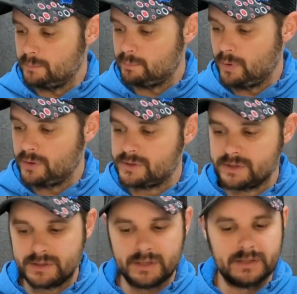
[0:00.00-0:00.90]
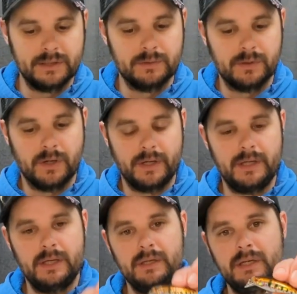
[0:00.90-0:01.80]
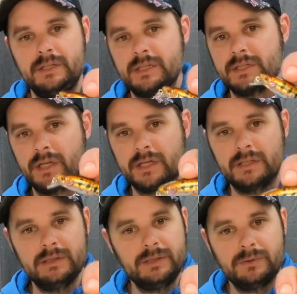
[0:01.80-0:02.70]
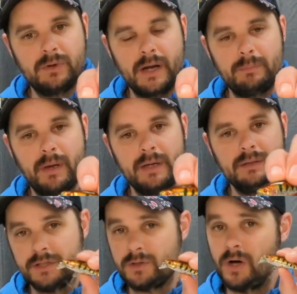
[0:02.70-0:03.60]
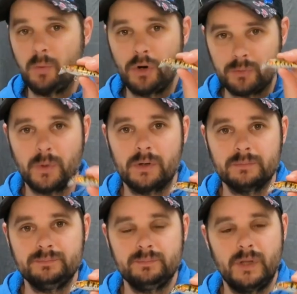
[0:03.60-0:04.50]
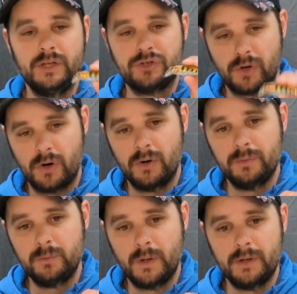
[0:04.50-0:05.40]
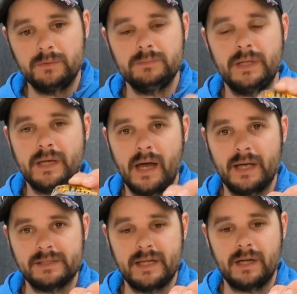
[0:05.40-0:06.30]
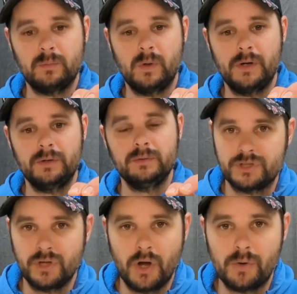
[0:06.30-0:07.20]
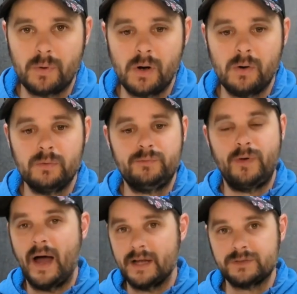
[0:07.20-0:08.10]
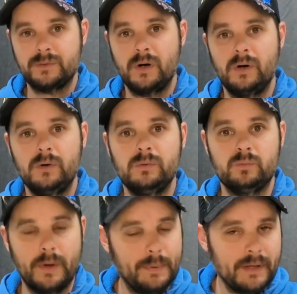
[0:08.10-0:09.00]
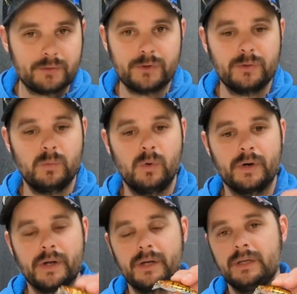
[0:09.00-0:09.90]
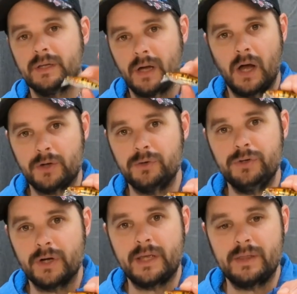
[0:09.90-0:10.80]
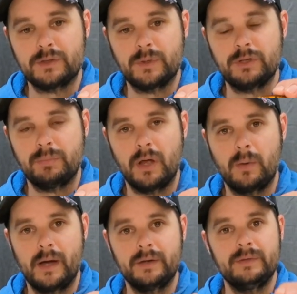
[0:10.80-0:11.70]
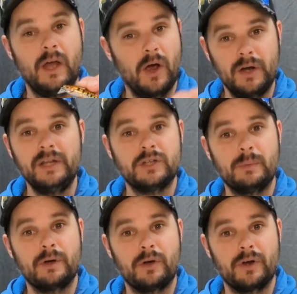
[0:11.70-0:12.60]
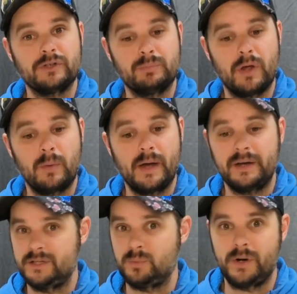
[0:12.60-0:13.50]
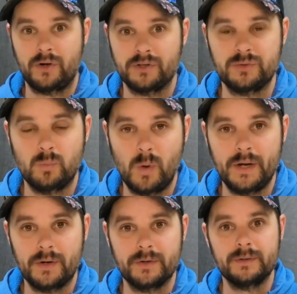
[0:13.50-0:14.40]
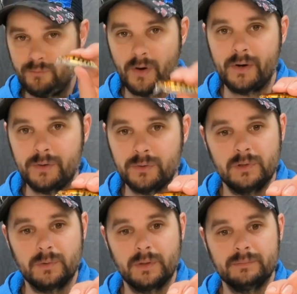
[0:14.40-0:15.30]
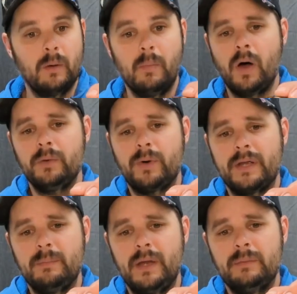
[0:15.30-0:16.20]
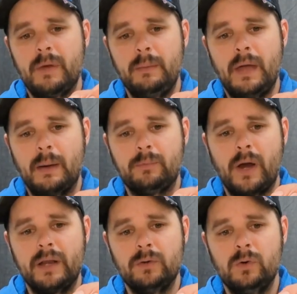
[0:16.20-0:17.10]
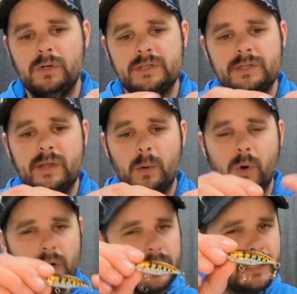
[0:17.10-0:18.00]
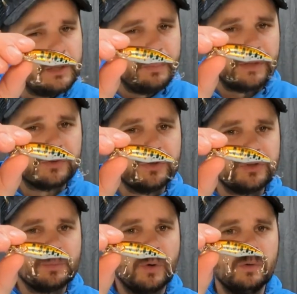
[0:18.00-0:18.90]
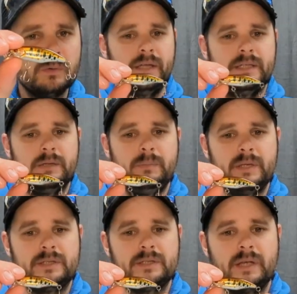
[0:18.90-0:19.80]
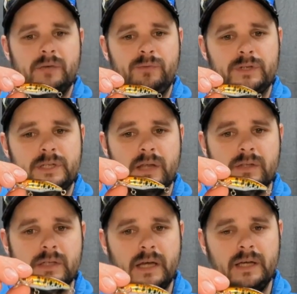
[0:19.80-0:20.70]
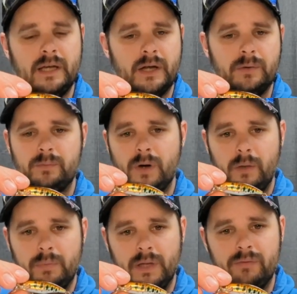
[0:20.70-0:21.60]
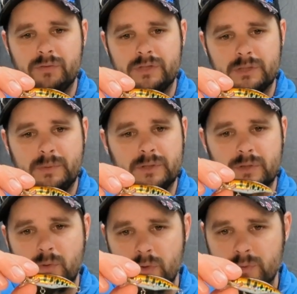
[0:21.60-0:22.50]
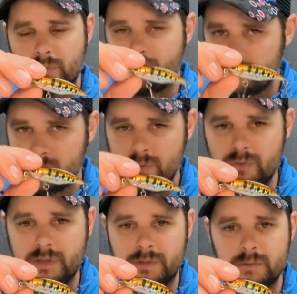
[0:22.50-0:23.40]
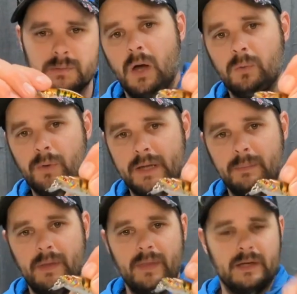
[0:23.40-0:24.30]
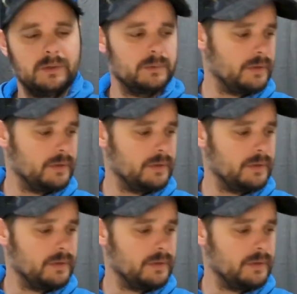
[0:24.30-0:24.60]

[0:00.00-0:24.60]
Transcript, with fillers: purchased this little guy here, and he's just like a little crankbait. This guy worked well. He trolled well, he cast out well, slow roll, fast roll, ripping it through the water. I could not get this one to blow out. The only time I got it to blow out is when I got some weed on it. Very good lure. I might recommend maybe upgrading the hooks. They were a little bit too small. I did miss a fish the other day, and I believe it was just because the hooks were too little. I would recommend that lure